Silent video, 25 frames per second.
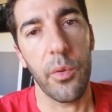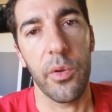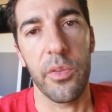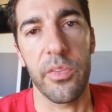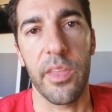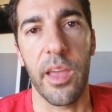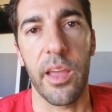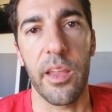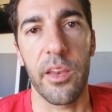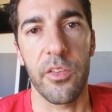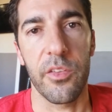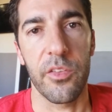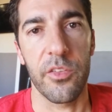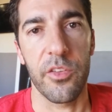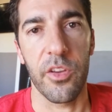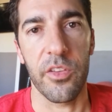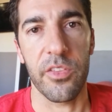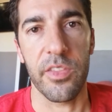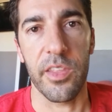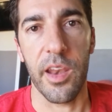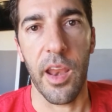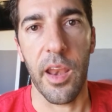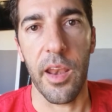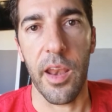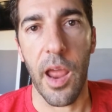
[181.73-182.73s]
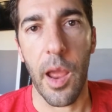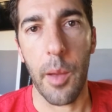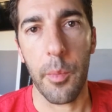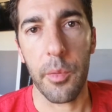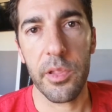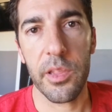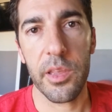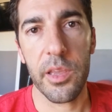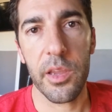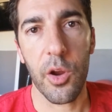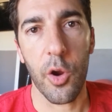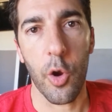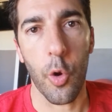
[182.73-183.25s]
Was that just an
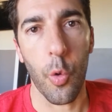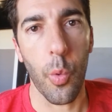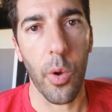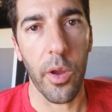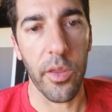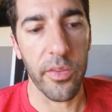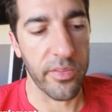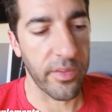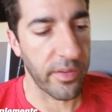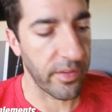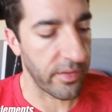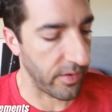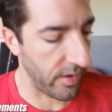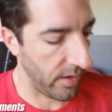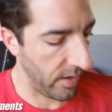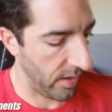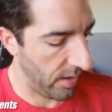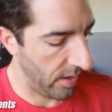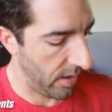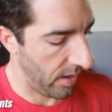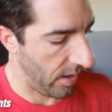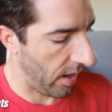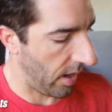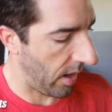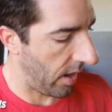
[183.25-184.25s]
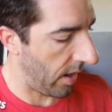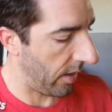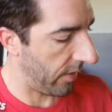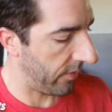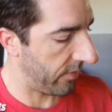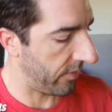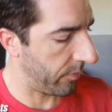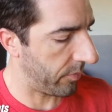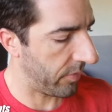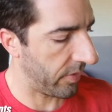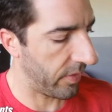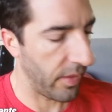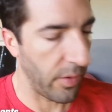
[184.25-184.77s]
anomaly or was it
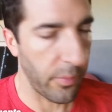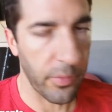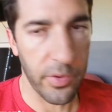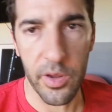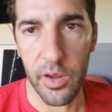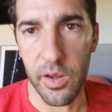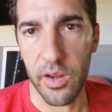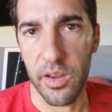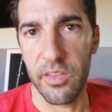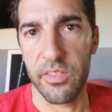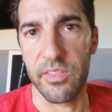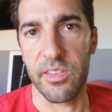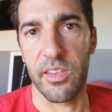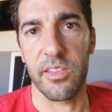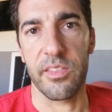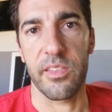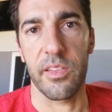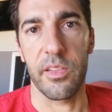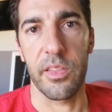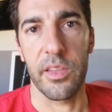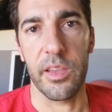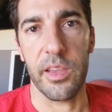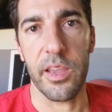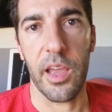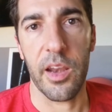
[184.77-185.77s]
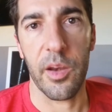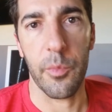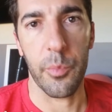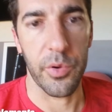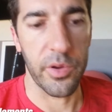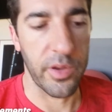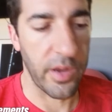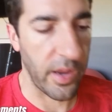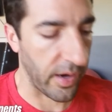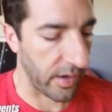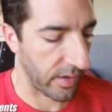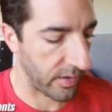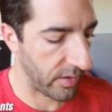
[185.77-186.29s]
something that we can consistently kind of
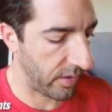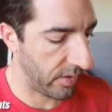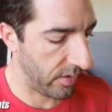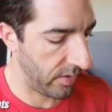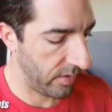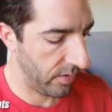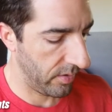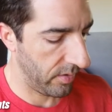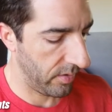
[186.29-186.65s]
predict?